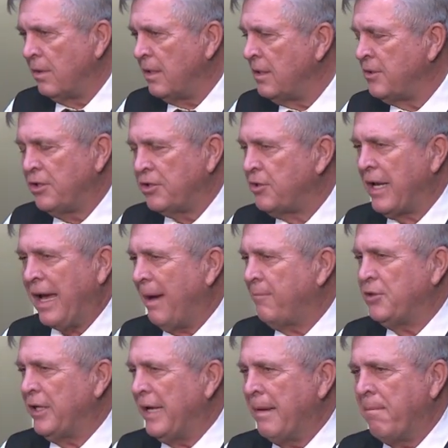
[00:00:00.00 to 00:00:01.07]
is just
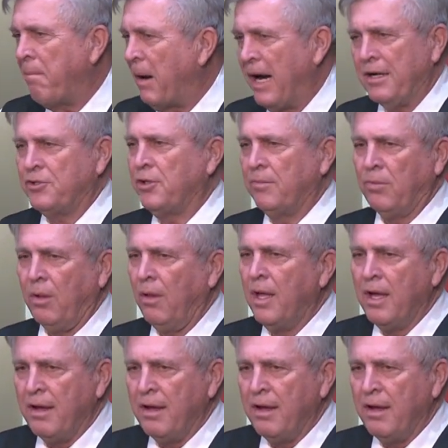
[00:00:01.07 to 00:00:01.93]
absolutely impossible